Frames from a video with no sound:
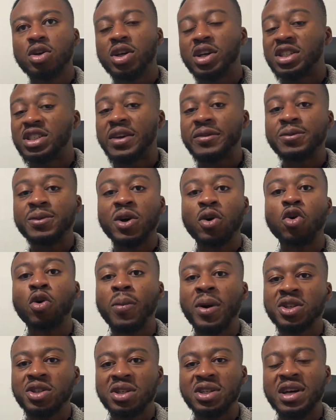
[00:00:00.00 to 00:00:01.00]
It saves me a whole
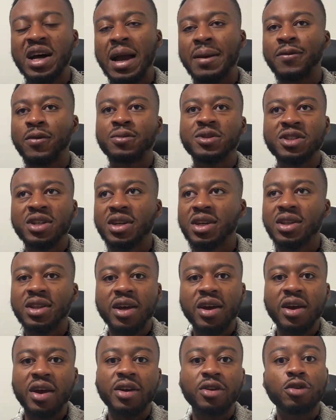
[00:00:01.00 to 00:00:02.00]
bunch of time from sitting
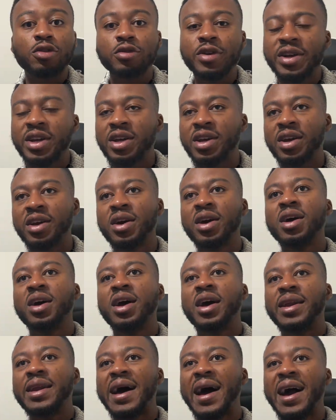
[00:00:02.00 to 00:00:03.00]
there and creating it,
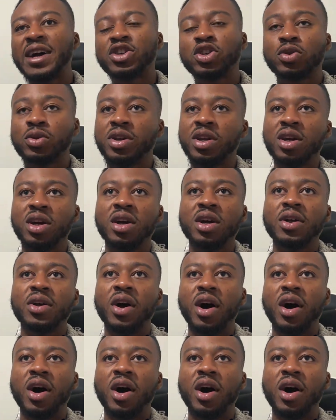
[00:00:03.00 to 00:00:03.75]
and actually,